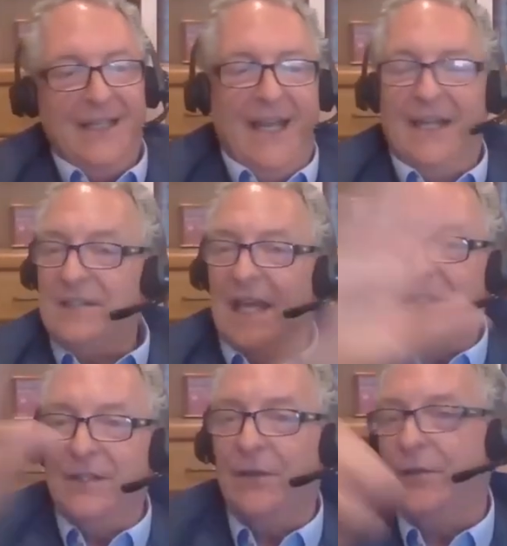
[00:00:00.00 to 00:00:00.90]
and
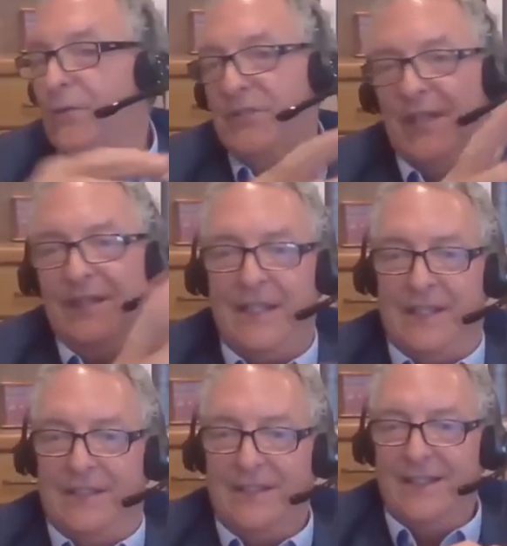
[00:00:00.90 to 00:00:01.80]
take it to those in
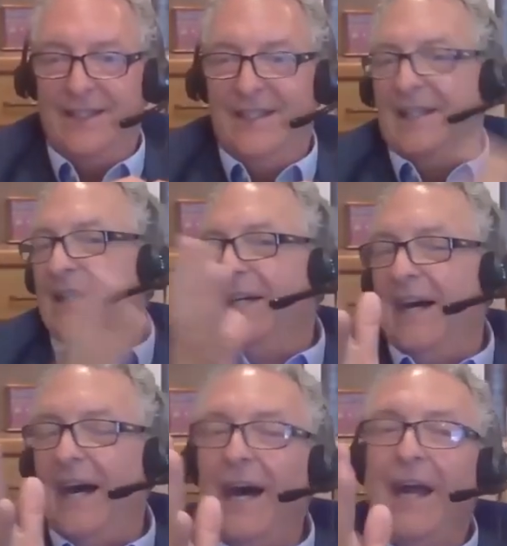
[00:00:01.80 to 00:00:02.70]
need.
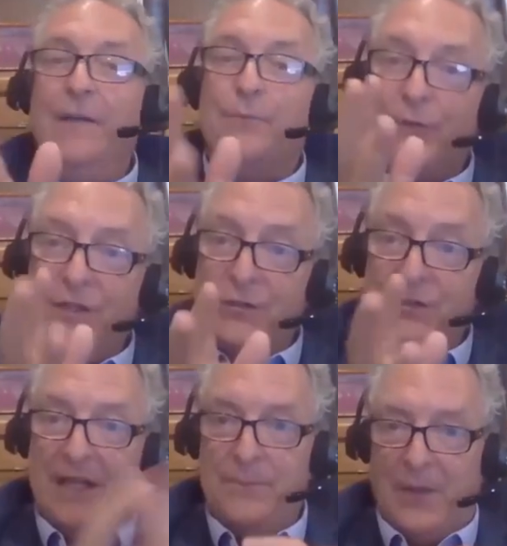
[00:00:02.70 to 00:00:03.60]
I
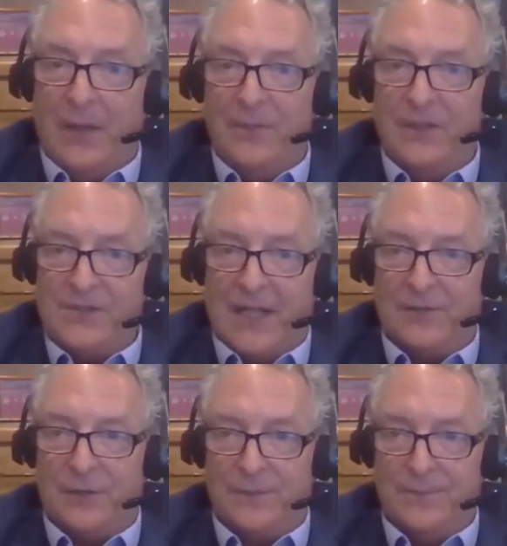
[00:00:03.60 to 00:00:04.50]
appreciate public
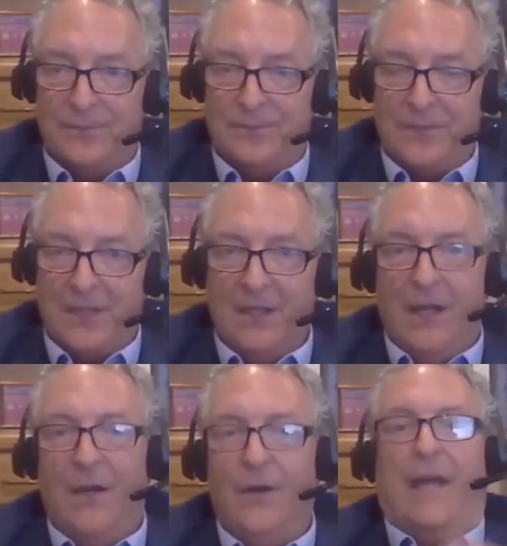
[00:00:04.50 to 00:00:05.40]
sector.
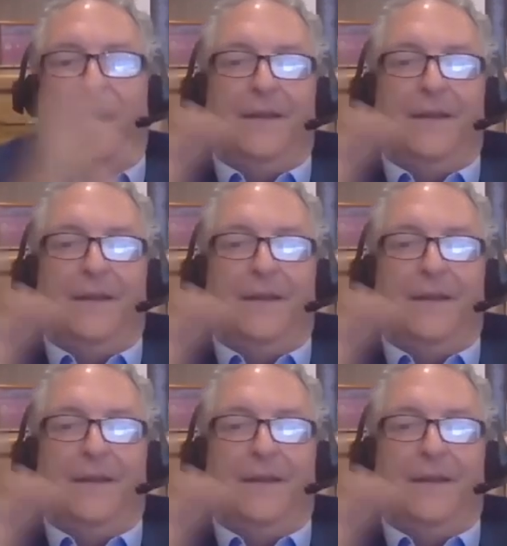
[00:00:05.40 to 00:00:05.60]
Okay.